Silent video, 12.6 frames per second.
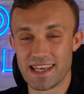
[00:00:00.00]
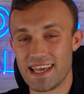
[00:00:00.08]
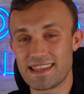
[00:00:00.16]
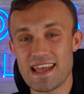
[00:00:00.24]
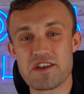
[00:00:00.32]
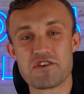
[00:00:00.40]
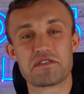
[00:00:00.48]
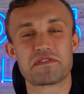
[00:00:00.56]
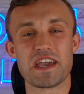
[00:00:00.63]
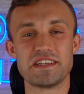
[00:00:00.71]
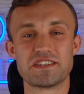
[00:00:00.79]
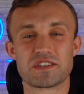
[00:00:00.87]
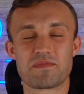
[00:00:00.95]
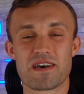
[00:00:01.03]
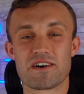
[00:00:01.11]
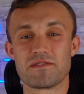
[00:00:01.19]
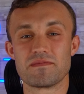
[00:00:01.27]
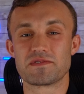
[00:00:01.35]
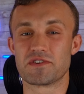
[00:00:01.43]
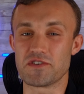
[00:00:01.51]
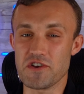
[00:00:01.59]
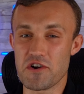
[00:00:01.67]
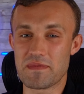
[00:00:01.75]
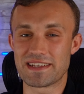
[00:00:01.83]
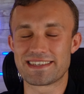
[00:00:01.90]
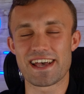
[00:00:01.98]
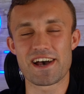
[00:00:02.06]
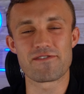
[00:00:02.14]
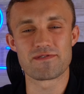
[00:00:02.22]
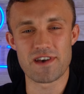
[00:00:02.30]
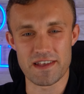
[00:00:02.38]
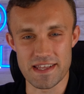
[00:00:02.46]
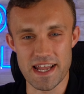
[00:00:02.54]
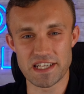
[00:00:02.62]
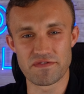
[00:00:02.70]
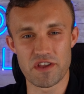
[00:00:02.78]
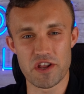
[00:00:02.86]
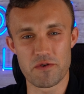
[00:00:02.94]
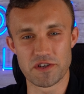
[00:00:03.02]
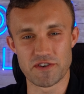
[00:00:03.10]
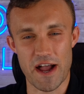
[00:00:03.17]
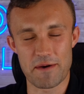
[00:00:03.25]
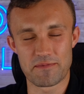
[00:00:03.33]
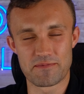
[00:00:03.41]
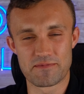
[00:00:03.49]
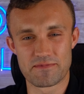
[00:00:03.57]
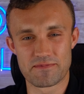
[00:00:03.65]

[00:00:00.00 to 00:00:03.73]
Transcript: Hit that notifications bell so you don't miss out on the next video we drop.